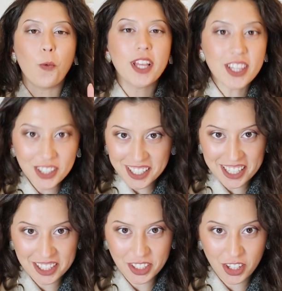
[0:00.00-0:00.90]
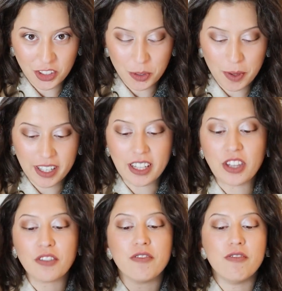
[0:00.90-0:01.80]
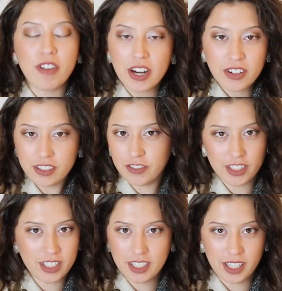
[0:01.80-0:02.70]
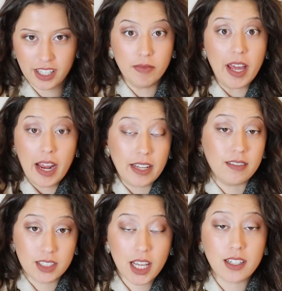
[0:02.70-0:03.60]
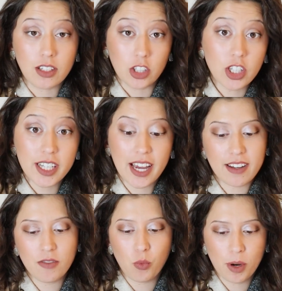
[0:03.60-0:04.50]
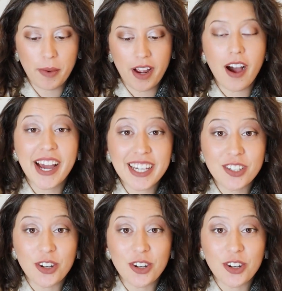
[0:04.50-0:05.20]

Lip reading: When looking at the color palette, the very first thing that I tend to look at and where my eye